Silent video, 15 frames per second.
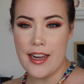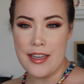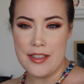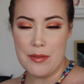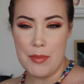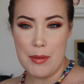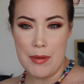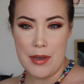I
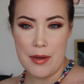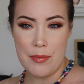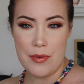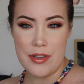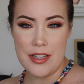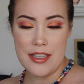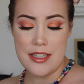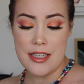did my makeup
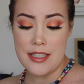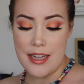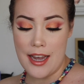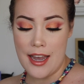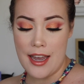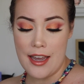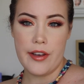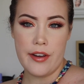with it
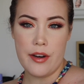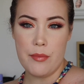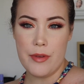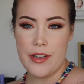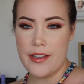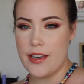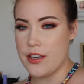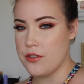today and I'm
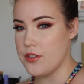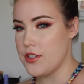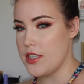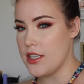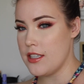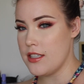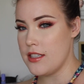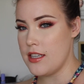really
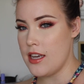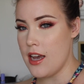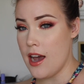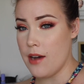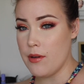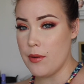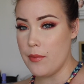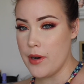interested to see
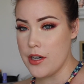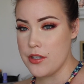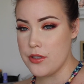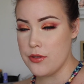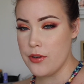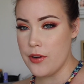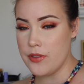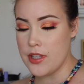how it wears
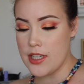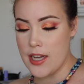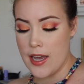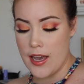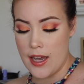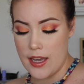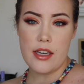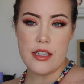throughout the
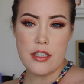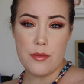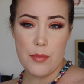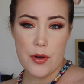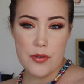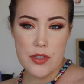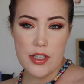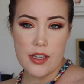day. It's
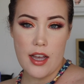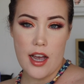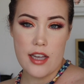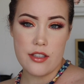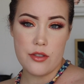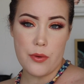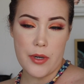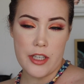supposed to
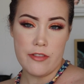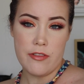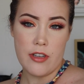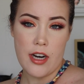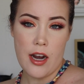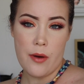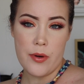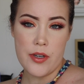last 24
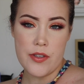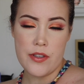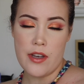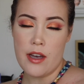hours.